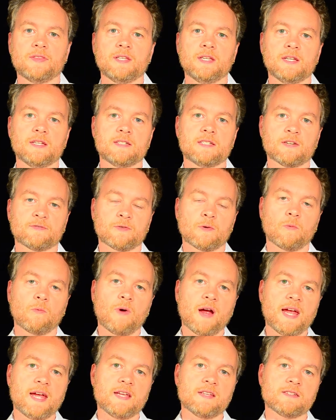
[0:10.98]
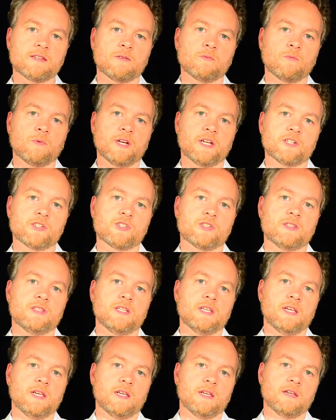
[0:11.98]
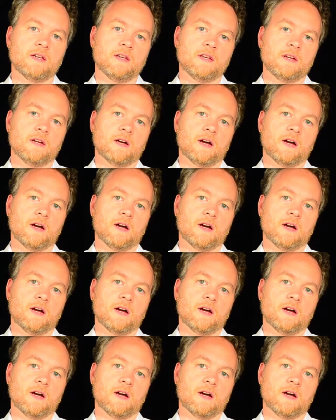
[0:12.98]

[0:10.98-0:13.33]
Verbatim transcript: the different ways in which the